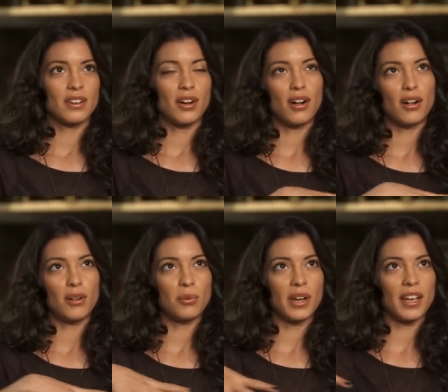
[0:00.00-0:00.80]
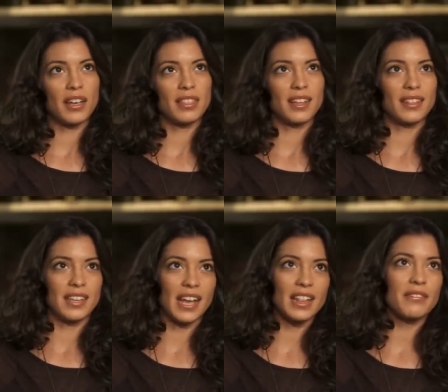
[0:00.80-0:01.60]
hallway, and then
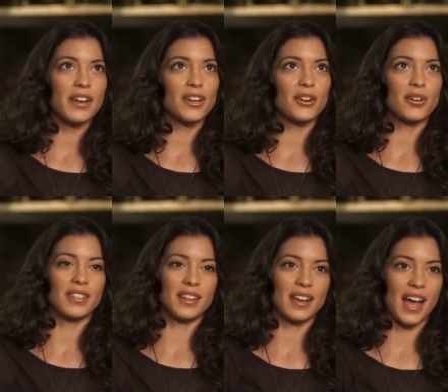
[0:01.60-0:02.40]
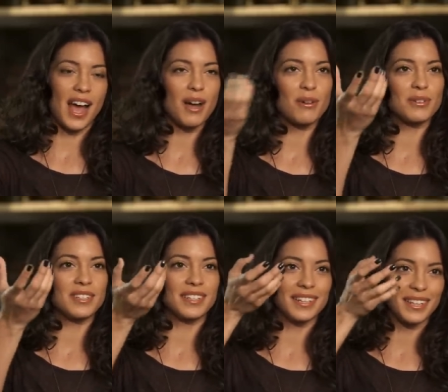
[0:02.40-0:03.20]
the elevator, and then
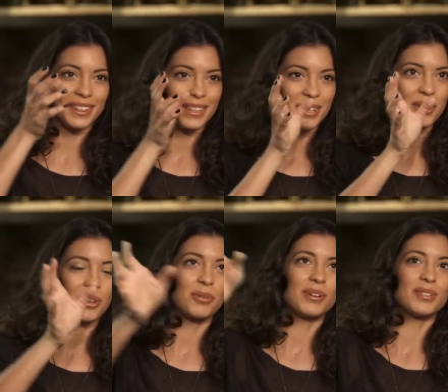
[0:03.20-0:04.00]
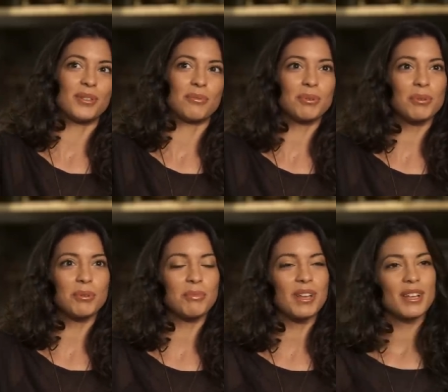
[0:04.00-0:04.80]
out, and then going to the
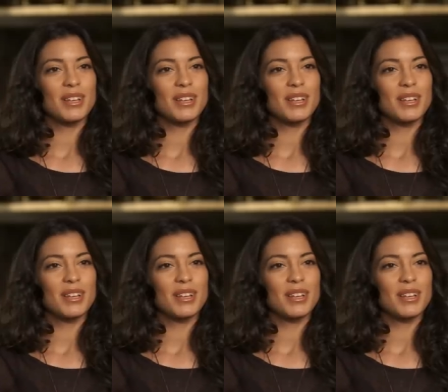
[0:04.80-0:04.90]
room.